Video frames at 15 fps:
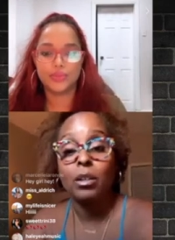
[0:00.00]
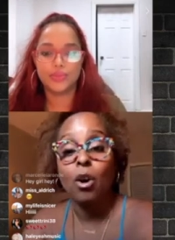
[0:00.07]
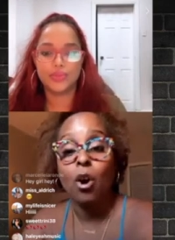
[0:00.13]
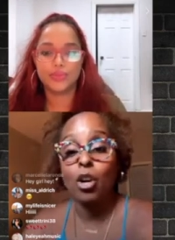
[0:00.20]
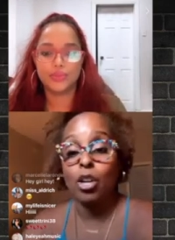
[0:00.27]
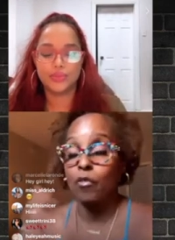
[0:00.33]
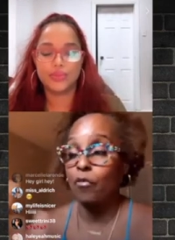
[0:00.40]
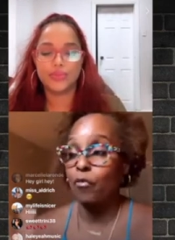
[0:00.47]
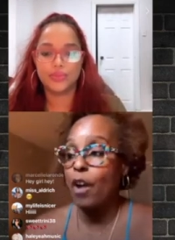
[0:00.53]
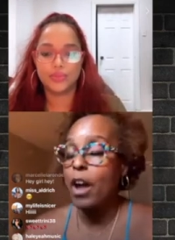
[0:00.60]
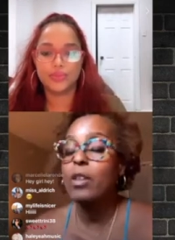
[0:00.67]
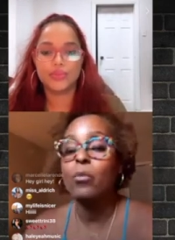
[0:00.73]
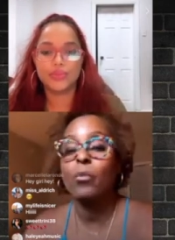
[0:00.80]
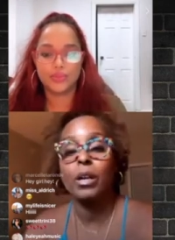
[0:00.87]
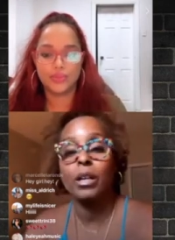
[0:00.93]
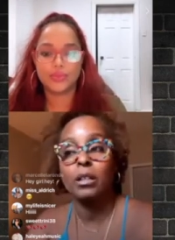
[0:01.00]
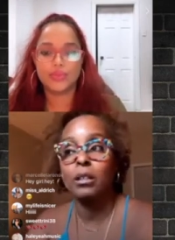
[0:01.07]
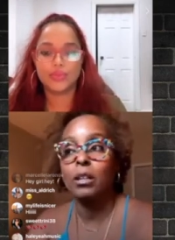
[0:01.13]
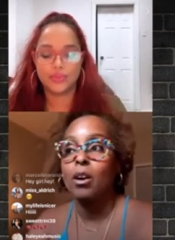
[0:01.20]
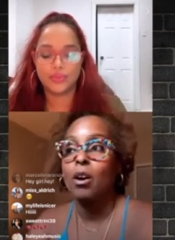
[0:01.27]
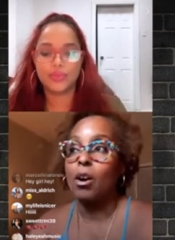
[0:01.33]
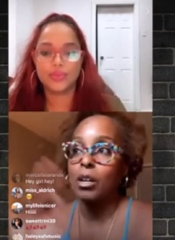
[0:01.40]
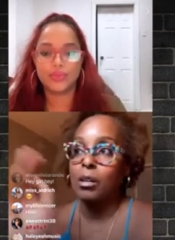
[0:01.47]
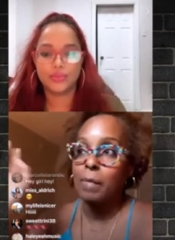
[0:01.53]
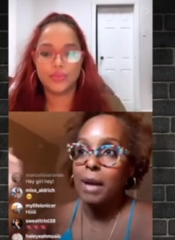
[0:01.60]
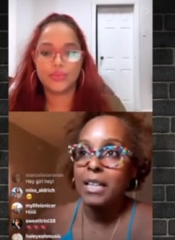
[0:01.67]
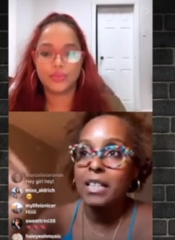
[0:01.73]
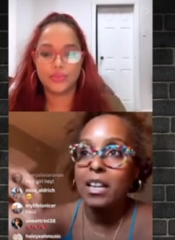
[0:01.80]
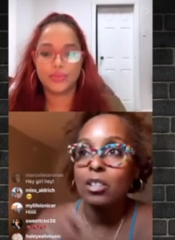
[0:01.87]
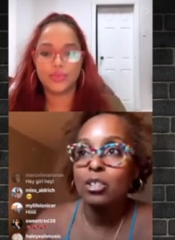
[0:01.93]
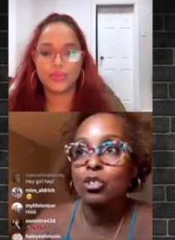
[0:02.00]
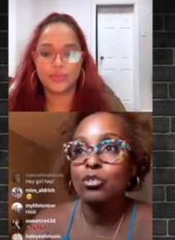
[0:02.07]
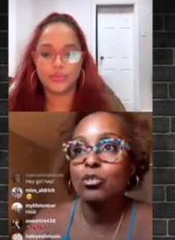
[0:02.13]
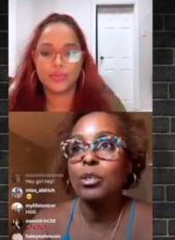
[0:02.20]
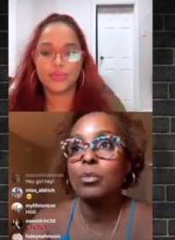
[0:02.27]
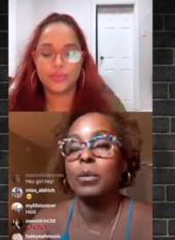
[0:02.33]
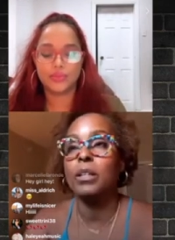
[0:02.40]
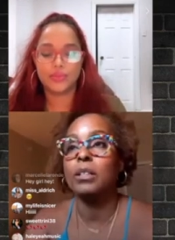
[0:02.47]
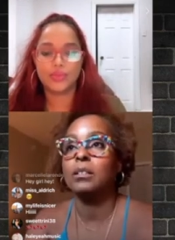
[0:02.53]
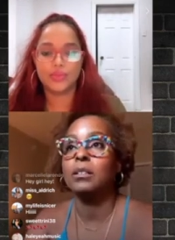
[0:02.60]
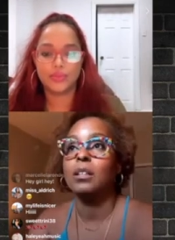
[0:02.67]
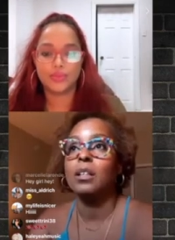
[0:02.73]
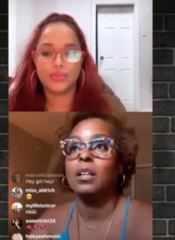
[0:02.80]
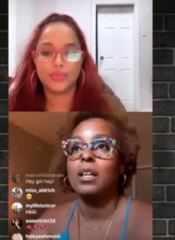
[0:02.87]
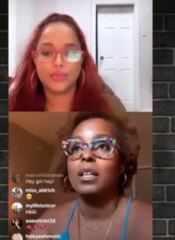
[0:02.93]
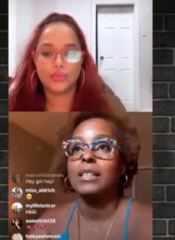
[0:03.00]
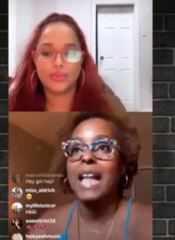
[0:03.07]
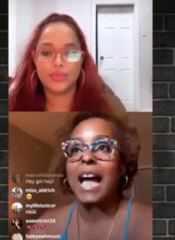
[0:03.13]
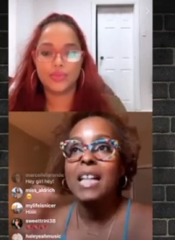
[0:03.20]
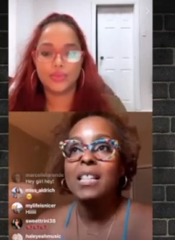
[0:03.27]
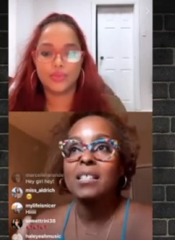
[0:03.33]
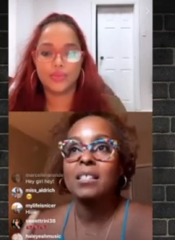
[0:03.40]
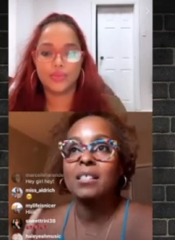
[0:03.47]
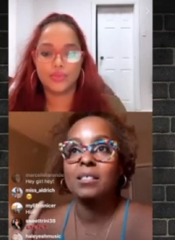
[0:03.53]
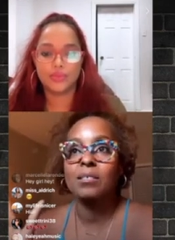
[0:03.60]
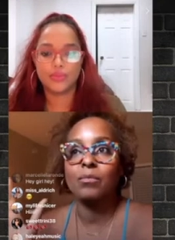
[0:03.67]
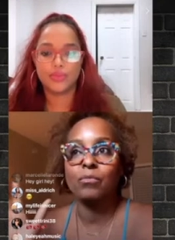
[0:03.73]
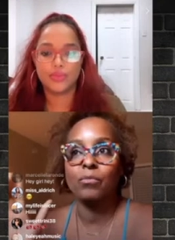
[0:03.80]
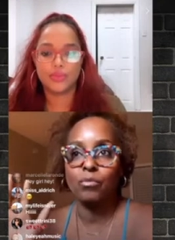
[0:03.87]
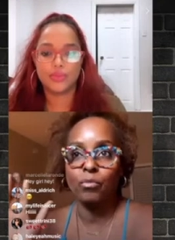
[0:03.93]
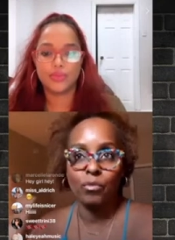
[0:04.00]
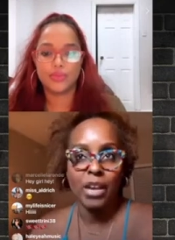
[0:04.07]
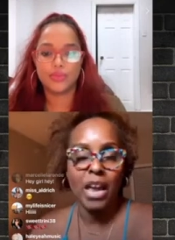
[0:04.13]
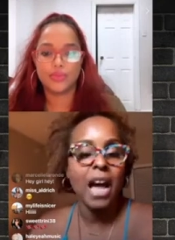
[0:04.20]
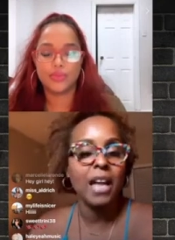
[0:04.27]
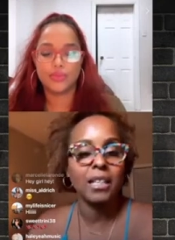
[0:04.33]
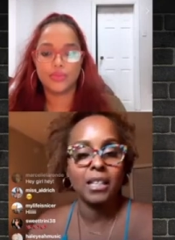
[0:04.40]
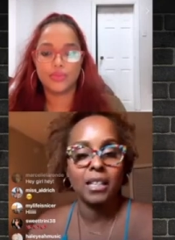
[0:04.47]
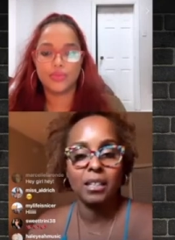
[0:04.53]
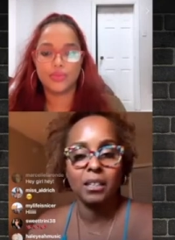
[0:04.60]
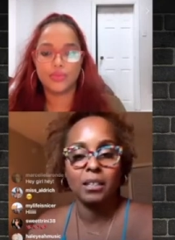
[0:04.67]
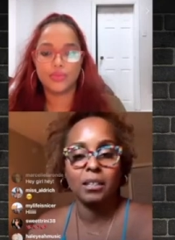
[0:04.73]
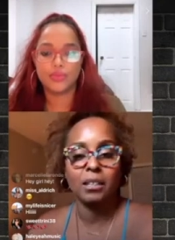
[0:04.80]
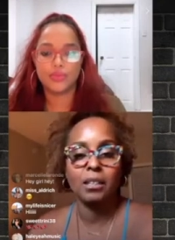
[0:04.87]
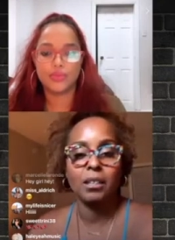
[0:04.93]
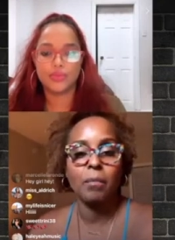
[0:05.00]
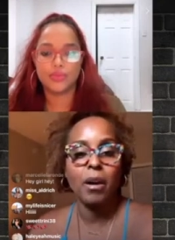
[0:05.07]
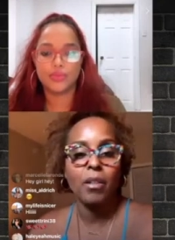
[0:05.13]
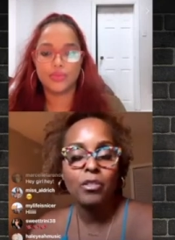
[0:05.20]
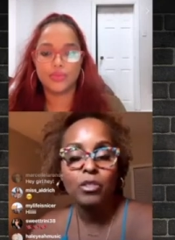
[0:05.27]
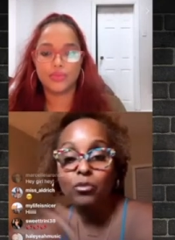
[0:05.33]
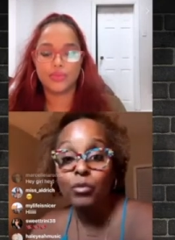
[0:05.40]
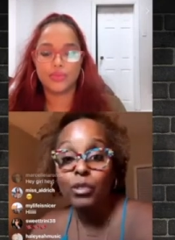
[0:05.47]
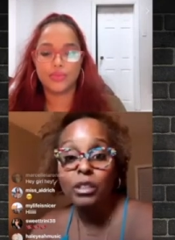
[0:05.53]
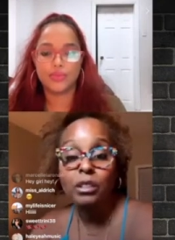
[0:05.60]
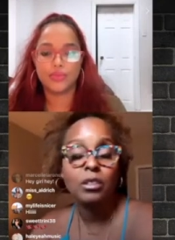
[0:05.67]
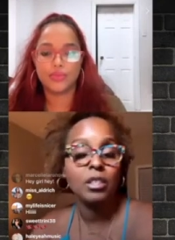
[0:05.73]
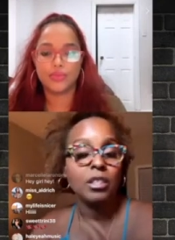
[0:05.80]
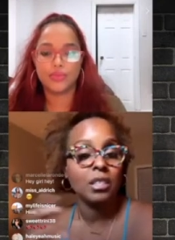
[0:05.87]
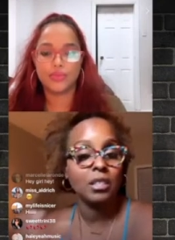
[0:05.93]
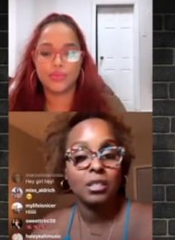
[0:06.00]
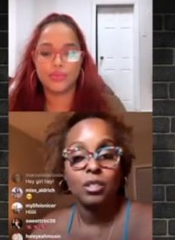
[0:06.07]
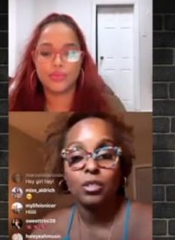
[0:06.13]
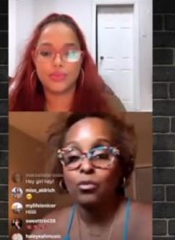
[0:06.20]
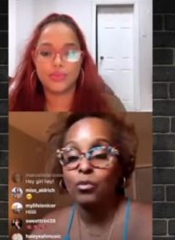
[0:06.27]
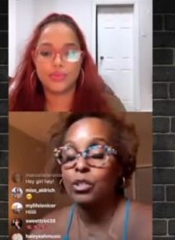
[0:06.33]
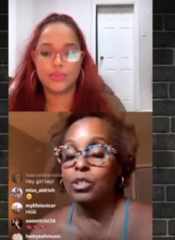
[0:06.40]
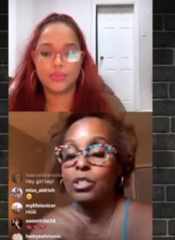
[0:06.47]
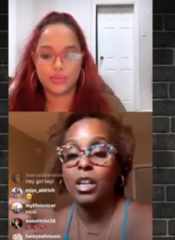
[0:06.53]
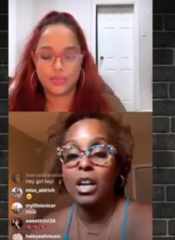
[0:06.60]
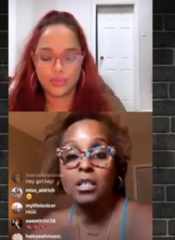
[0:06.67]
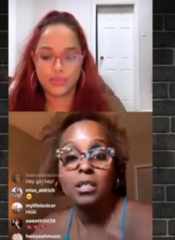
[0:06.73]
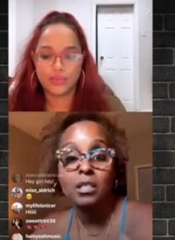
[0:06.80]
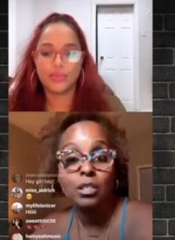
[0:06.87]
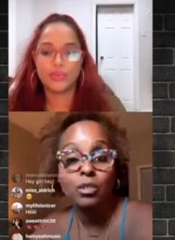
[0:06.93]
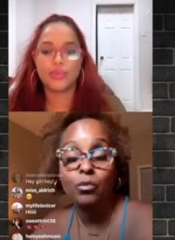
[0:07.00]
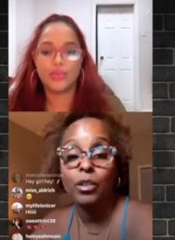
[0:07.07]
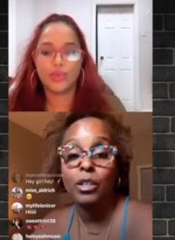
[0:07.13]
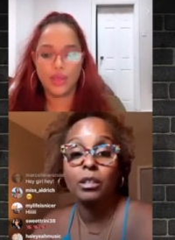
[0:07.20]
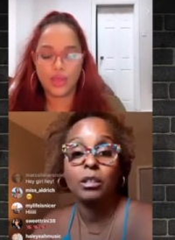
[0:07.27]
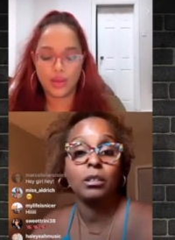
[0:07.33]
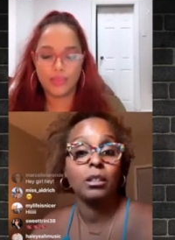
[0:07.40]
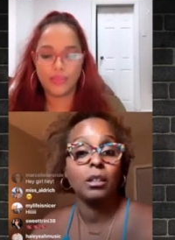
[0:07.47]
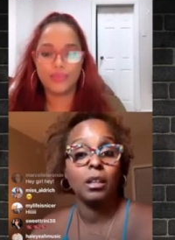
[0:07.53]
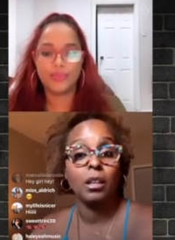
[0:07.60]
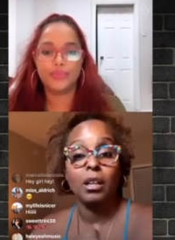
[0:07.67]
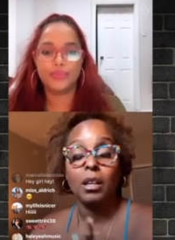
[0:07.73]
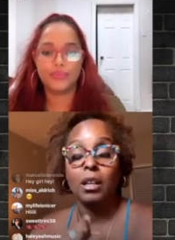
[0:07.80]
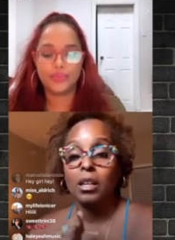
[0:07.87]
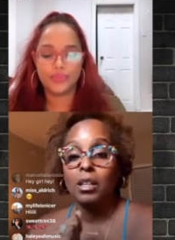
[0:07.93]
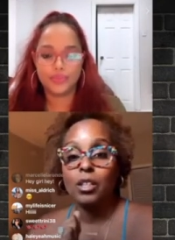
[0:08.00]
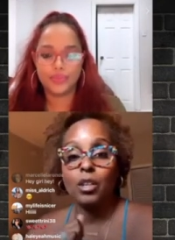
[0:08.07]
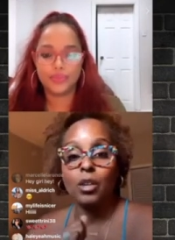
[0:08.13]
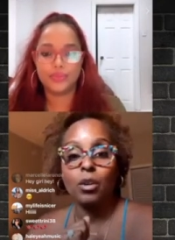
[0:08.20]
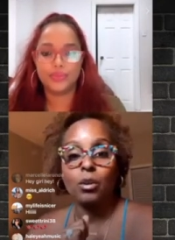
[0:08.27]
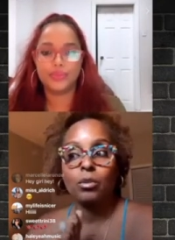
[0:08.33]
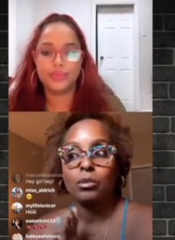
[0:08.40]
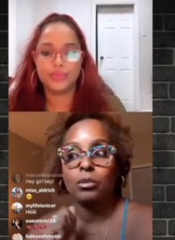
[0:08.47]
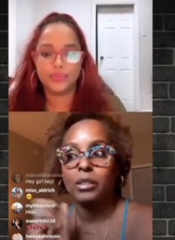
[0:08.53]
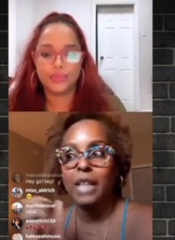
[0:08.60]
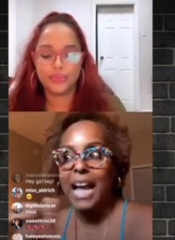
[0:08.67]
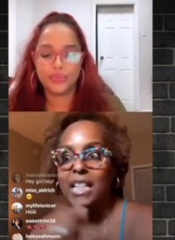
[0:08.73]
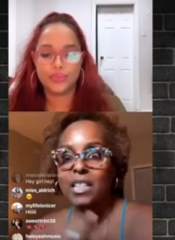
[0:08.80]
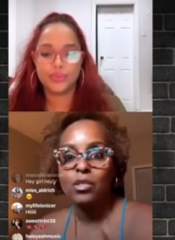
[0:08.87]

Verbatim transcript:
Speaker 1: or your friend will or the man down the street will that's the reality your mother's real your sister's real your cousin is real yep. you know that's